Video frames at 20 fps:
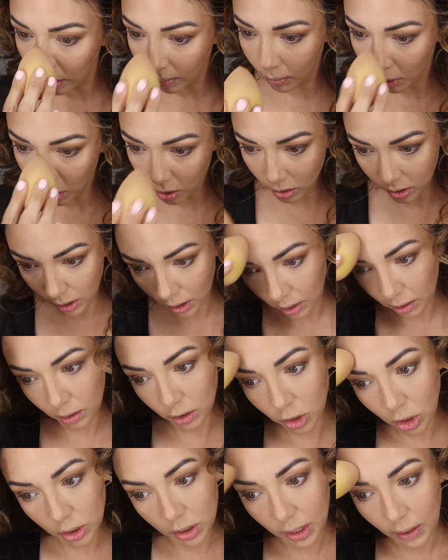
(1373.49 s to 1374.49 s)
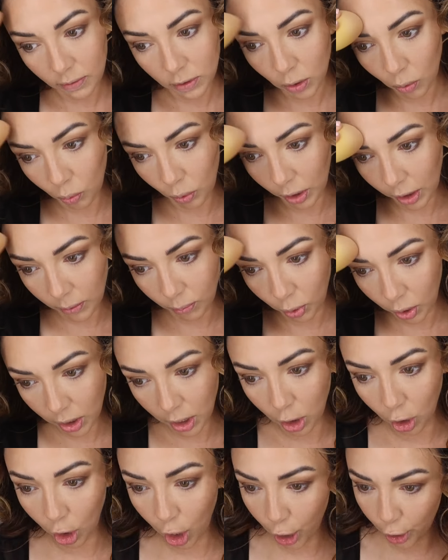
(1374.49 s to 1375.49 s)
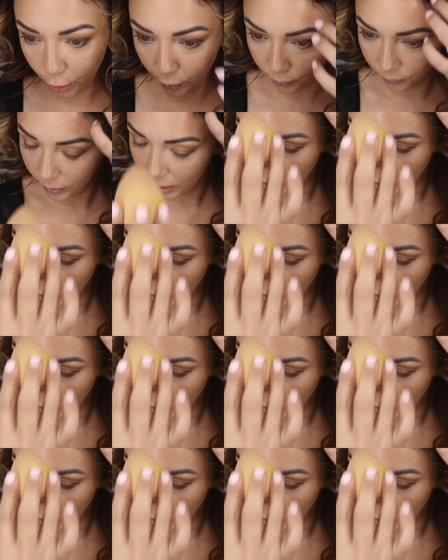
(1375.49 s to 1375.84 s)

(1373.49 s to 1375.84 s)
in person. Just gives a really pretty glow.